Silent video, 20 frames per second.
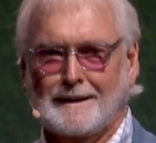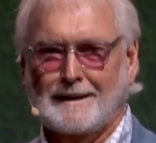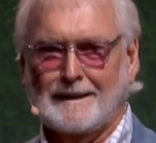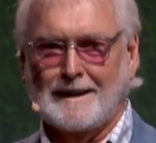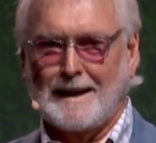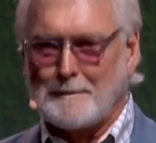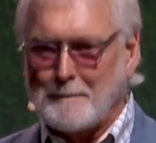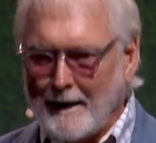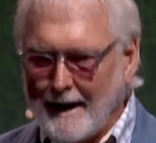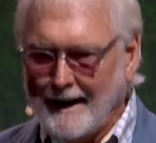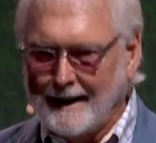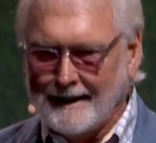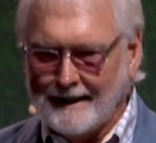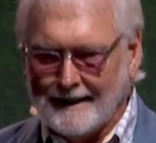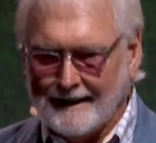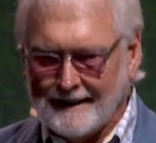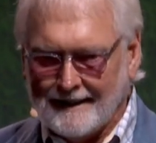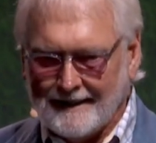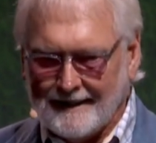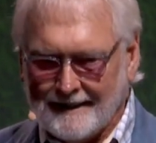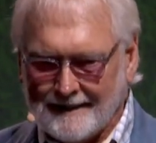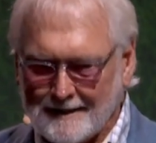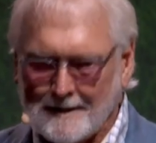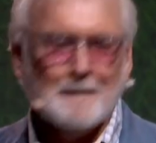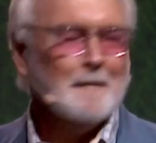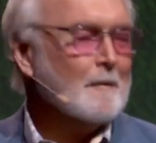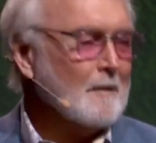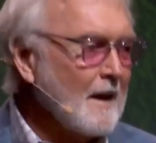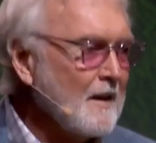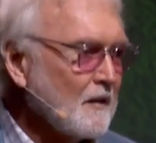Amen? Amen.
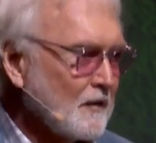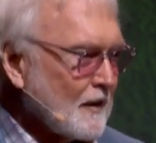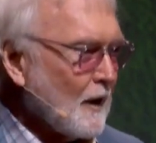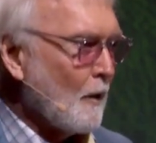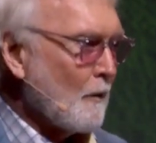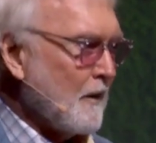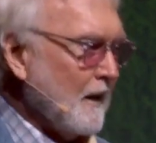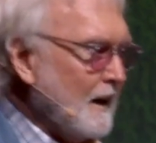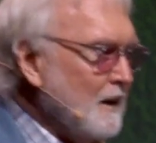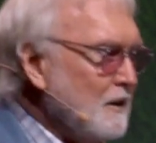And so then